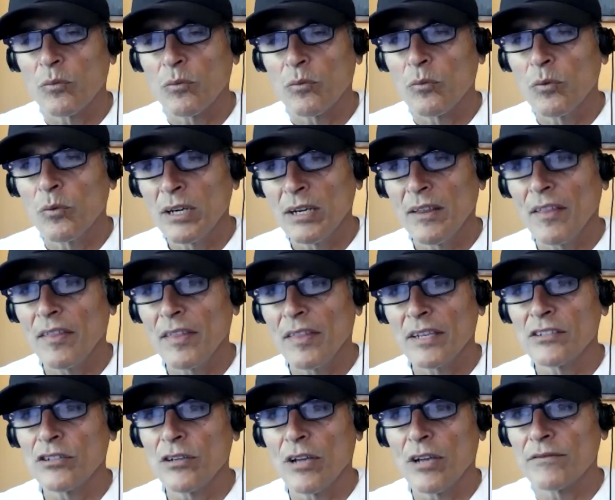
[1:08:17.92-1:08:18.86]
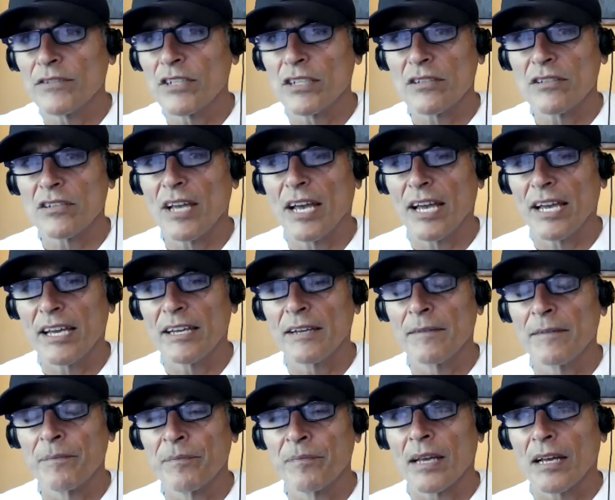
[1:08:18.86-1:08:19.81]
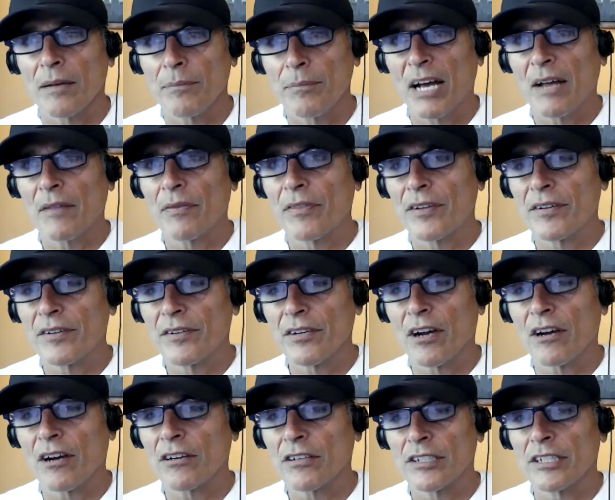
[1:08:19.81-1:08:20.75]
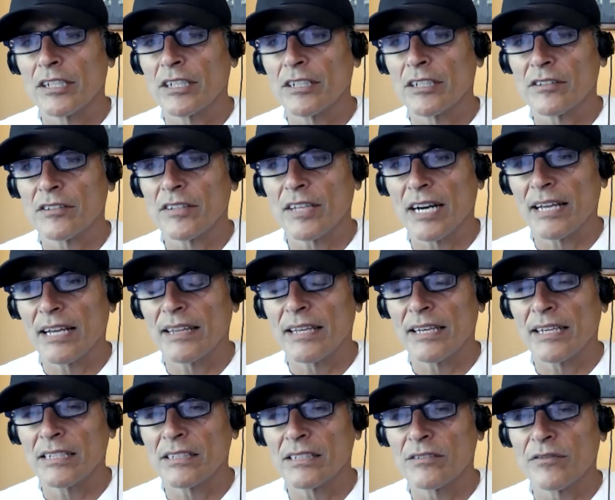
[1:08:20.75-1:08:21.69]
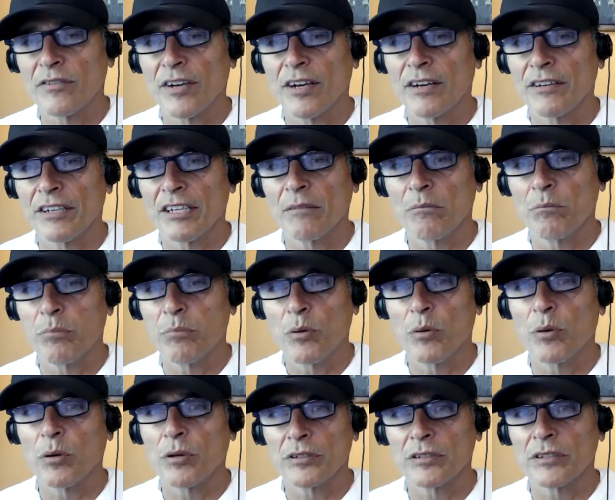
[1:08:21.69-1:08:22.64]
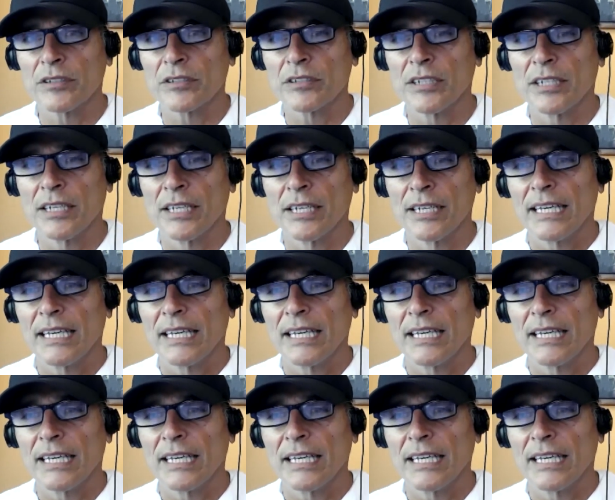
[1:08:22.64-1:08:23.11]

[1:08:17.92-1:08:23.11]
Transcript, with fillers: One of the things you have to say about the darkness that I think is very important